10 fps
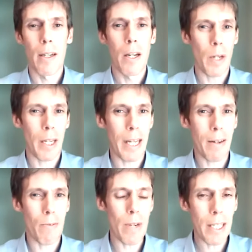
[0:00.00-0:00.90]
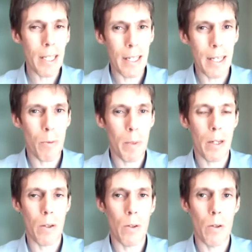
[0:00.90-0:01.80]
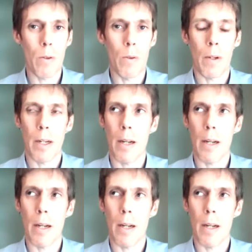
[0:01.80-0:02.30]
So I think recently there's been a new